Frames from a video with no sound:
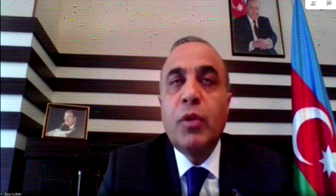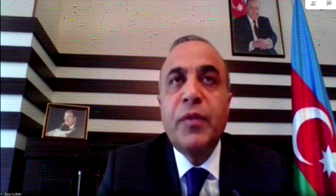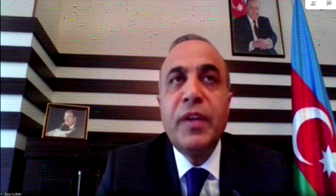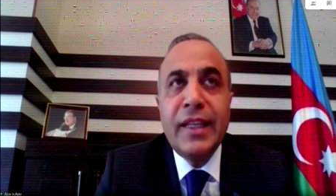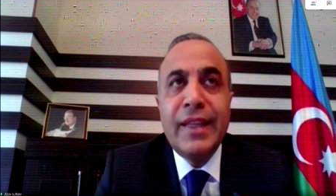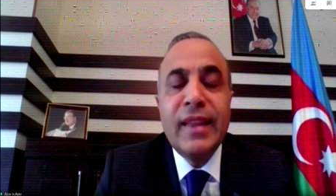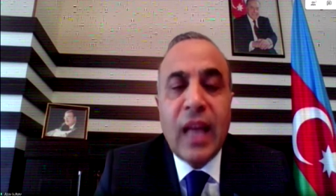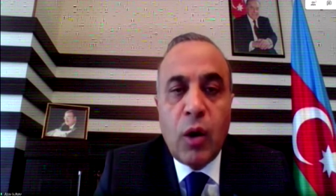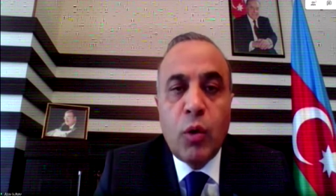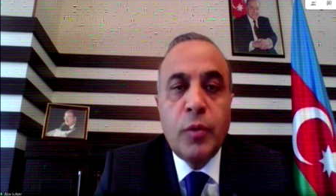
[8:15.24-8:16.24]
What we need
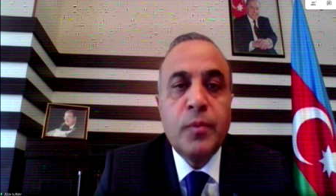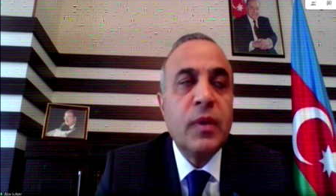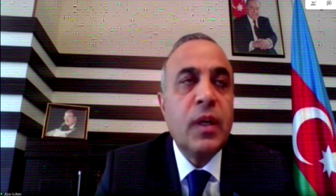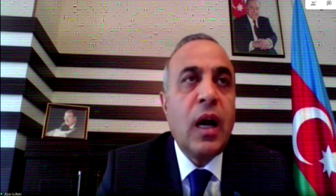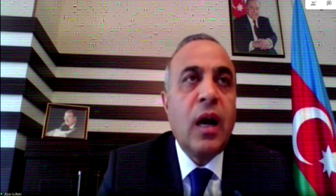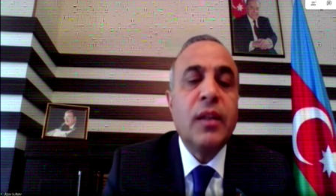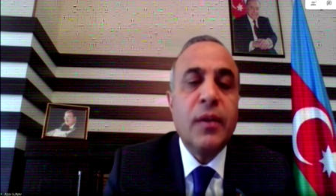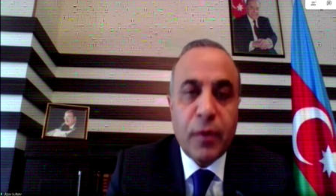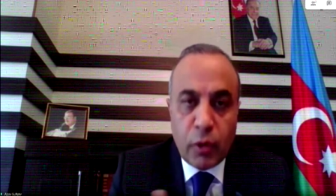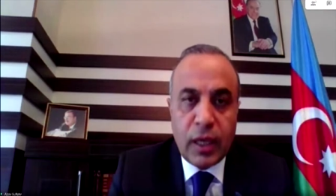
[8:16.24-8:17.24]
now are
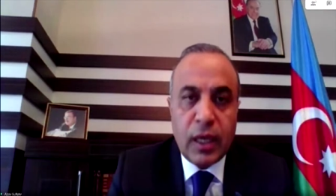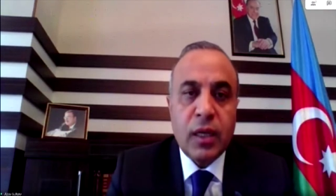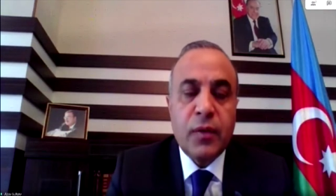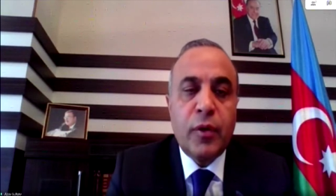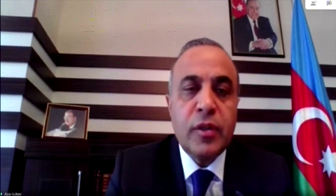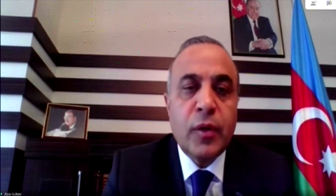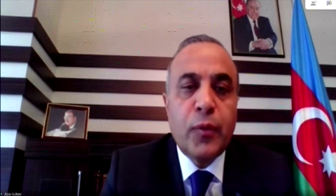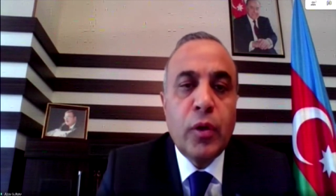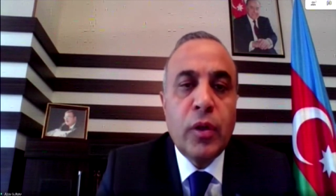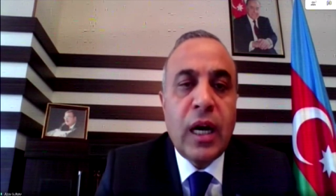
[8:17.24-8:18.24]
the following. First
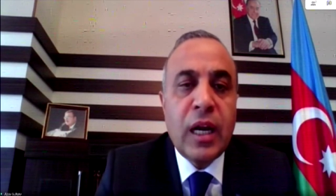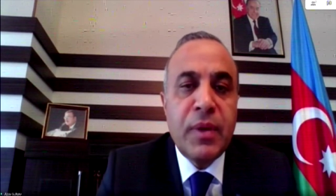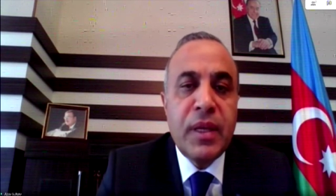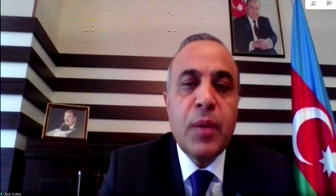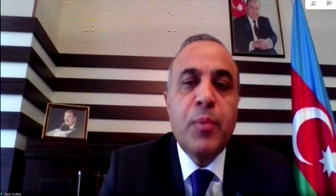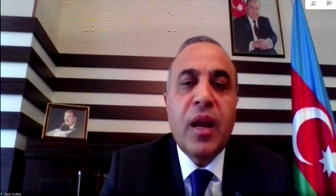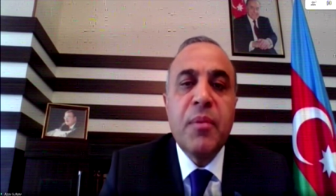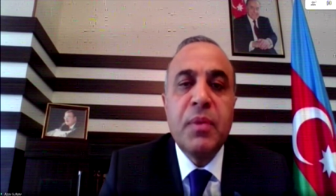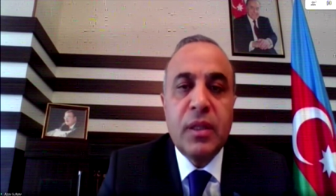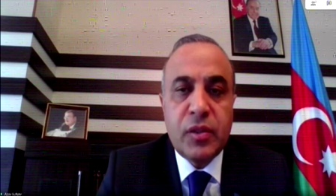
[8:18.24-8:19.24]
of all, Armenian
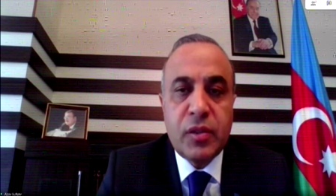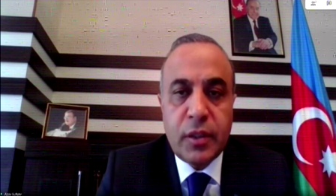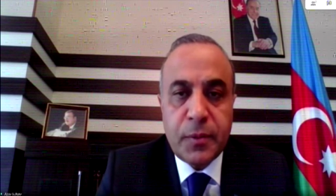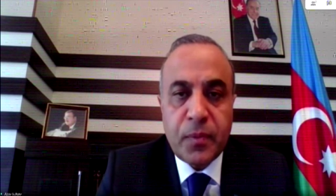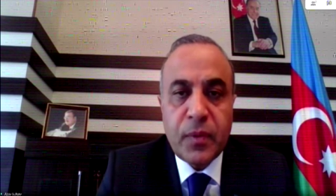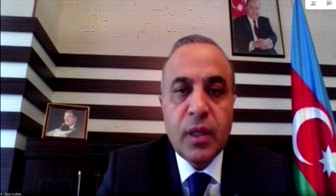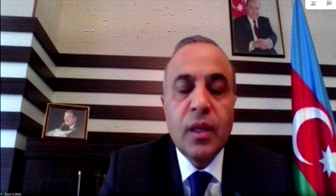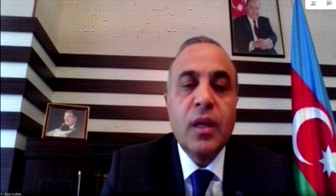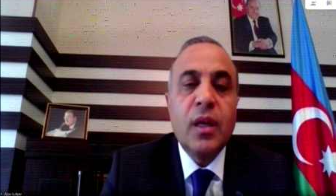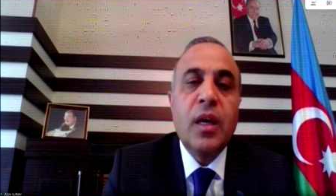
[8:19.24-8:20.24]
Prime Minister
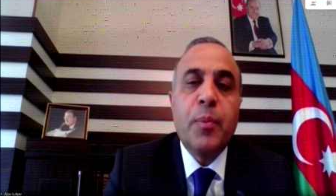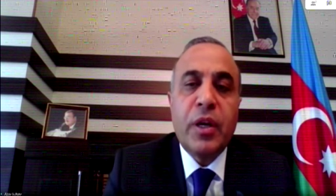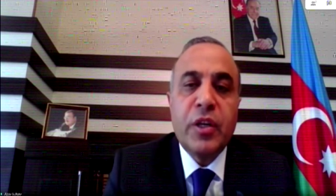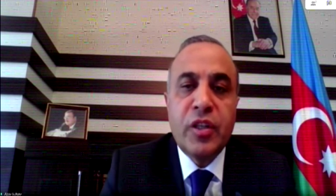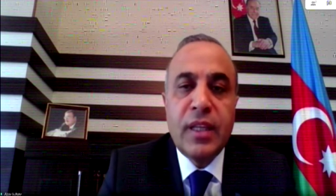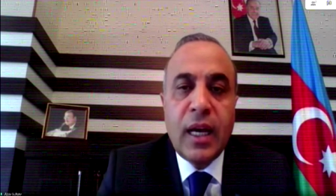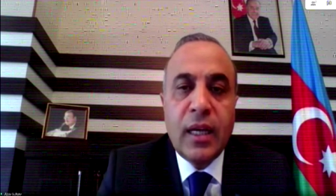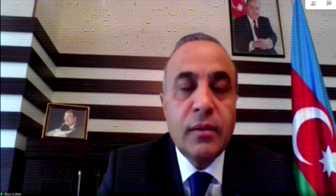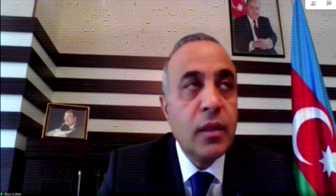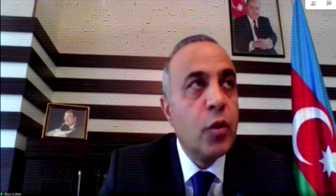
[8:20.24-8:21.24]

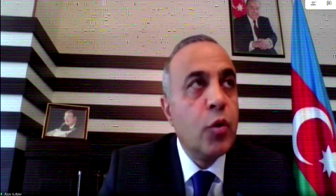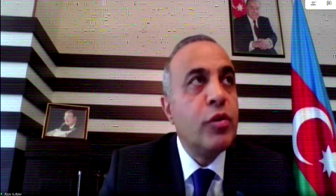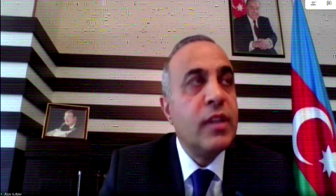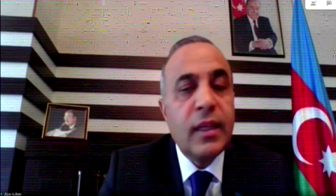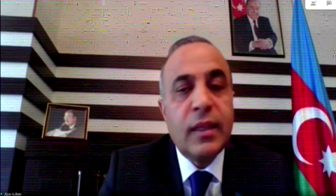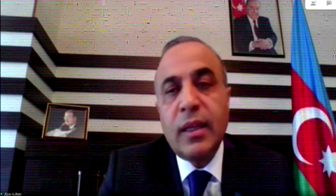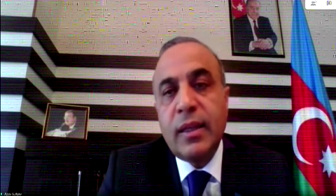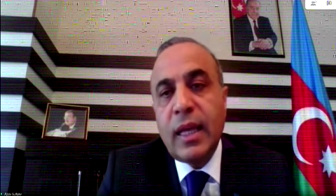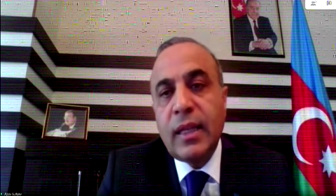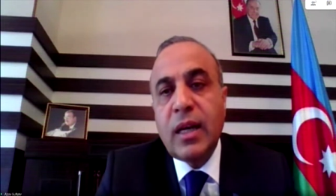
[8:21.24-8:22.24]
Pashinyan, who
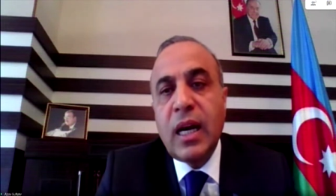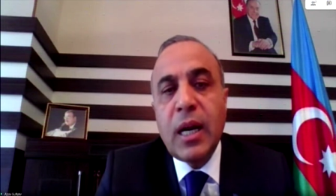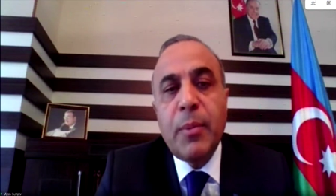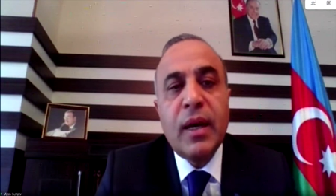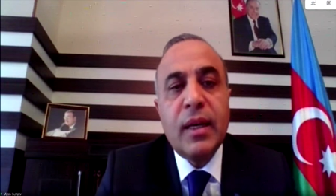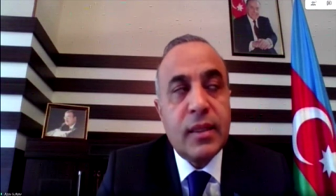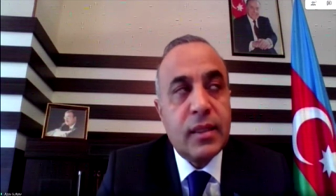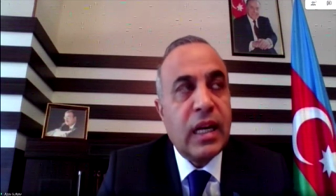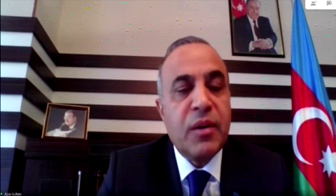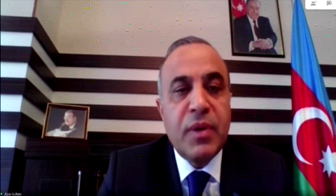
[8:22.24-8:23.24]
said that Karabakh
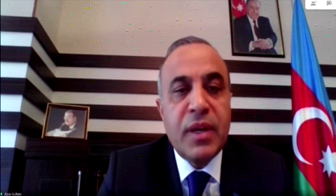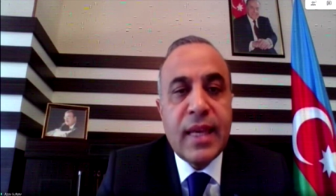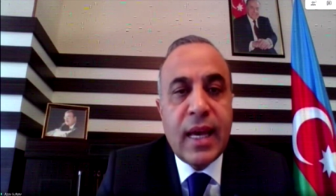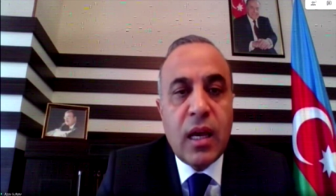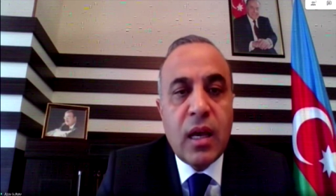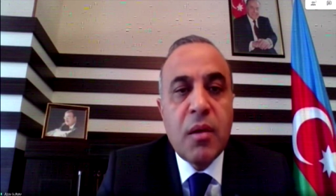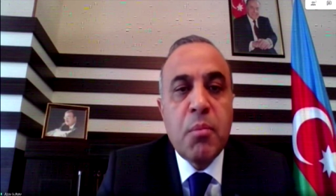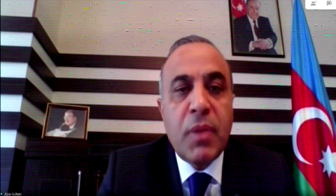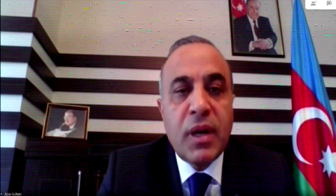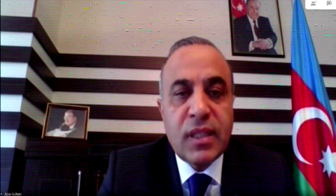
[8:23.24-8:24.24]
is Armenia,
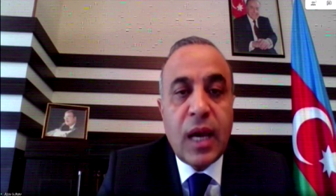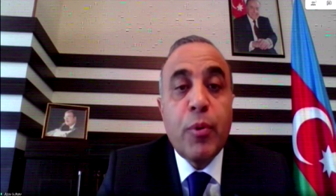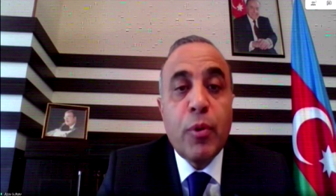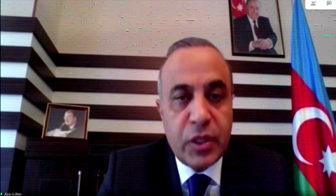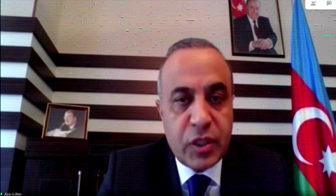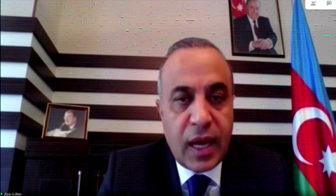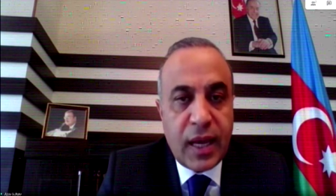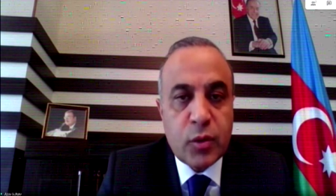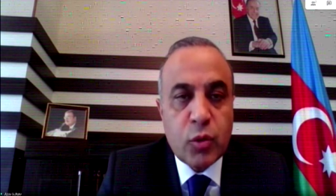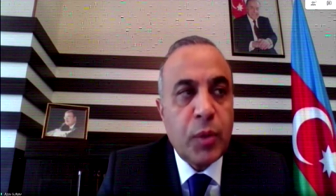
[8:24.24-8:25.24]
must
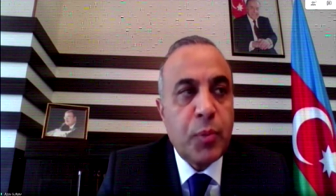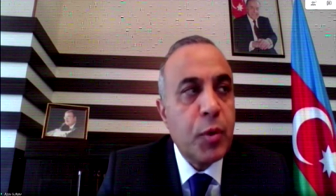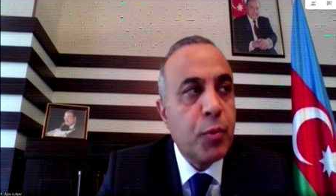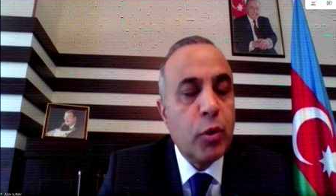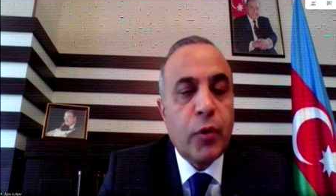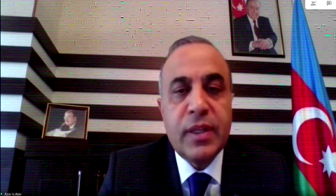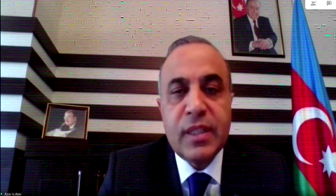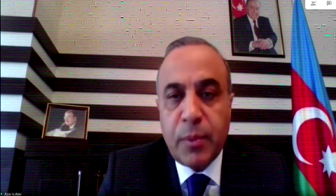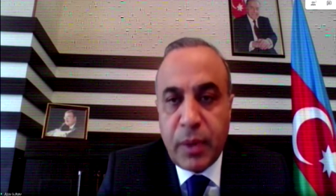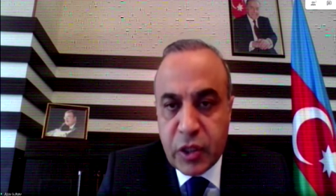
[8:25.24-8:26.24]
apologize to the people of
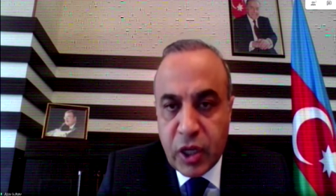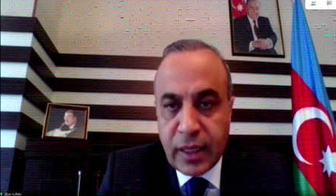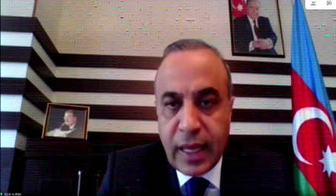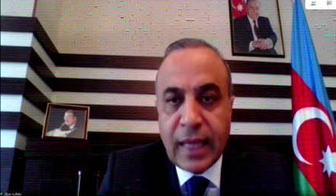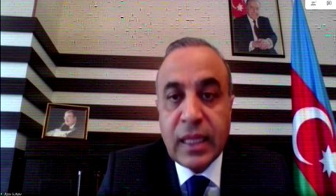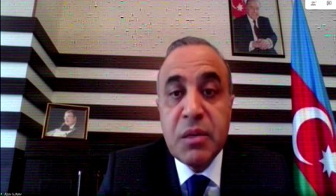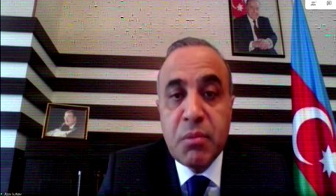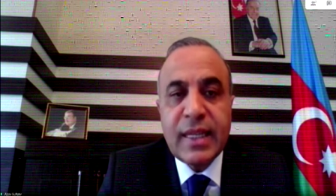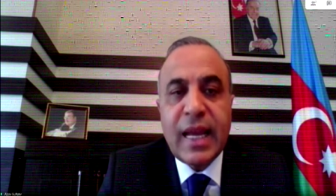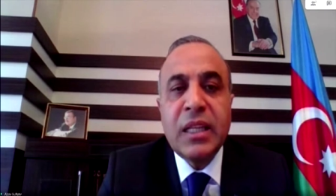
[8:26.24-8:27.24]
Azerbaijan, and he
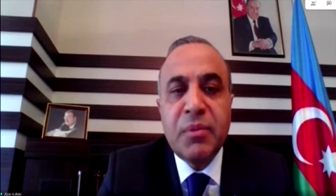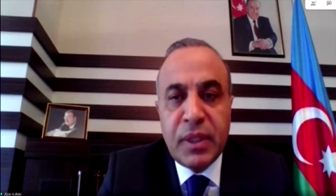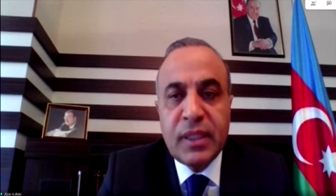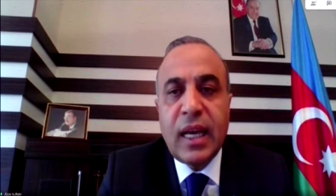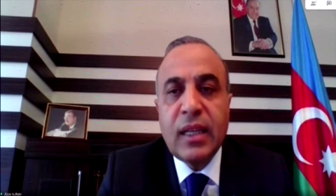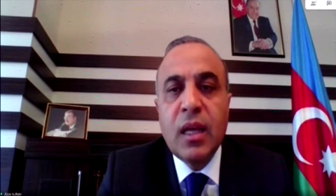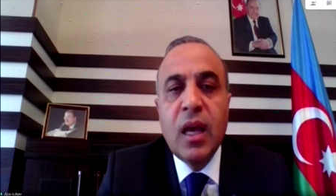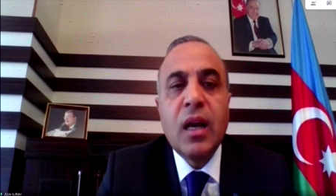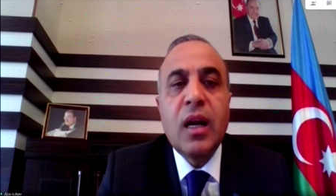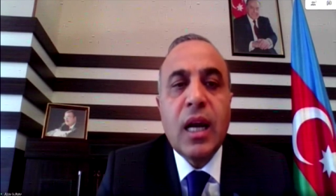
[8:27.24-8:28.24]
must admit
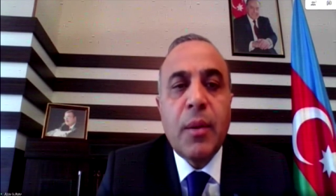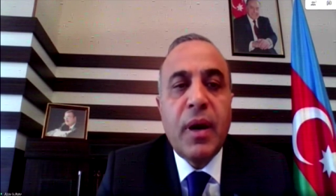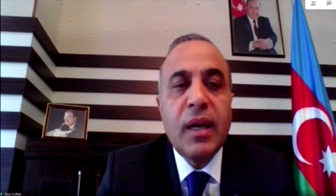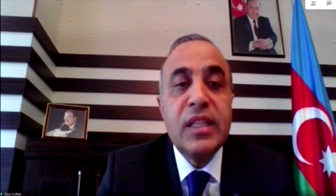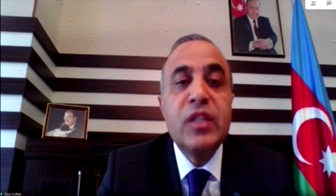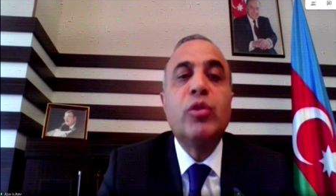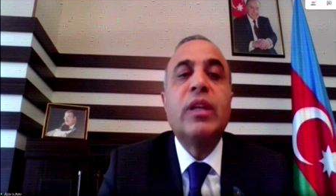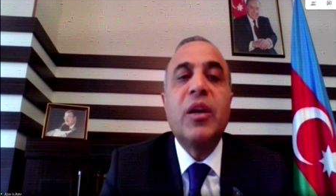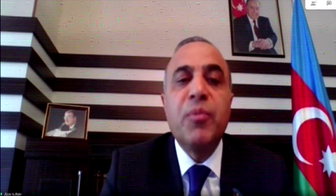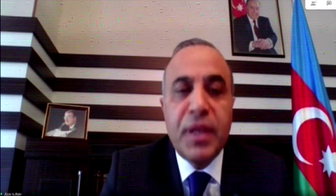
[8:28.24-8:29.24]
that Karabakh is
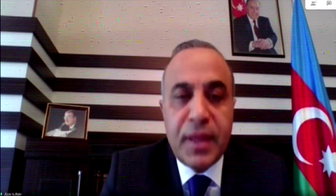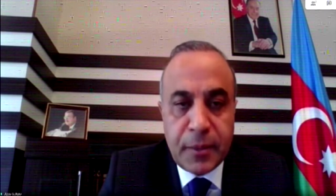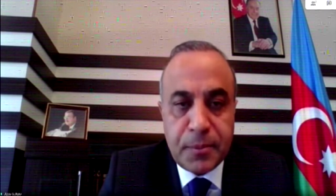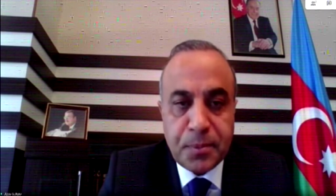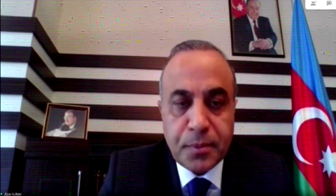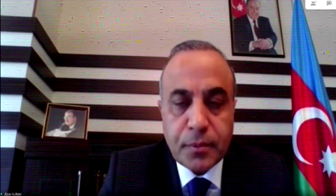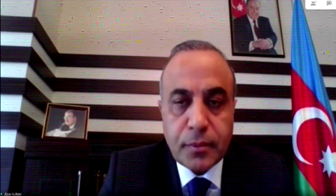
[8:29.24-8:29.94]
not Armenian.